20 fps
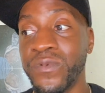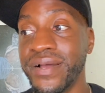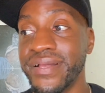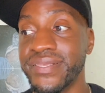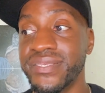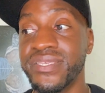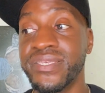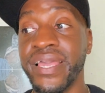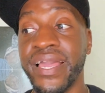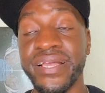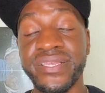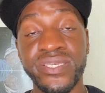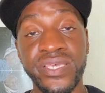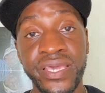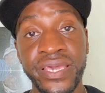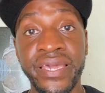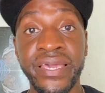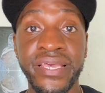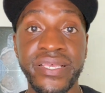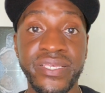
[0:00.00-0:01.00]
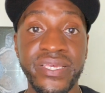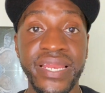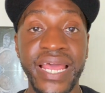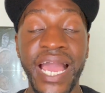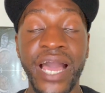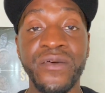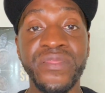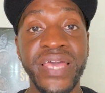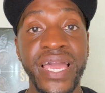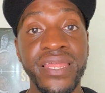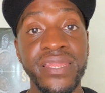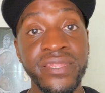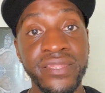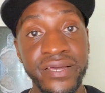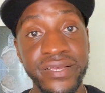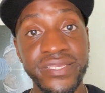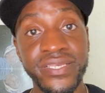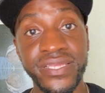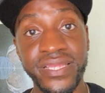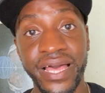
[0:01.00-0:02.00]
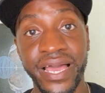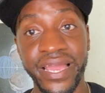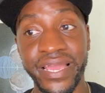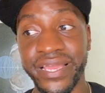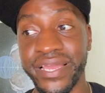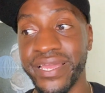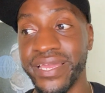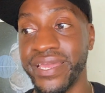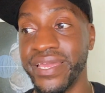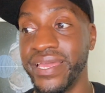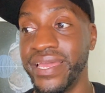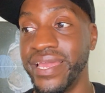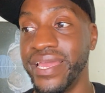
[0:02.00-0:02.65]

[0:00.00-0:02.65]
what sex is and how that looks like,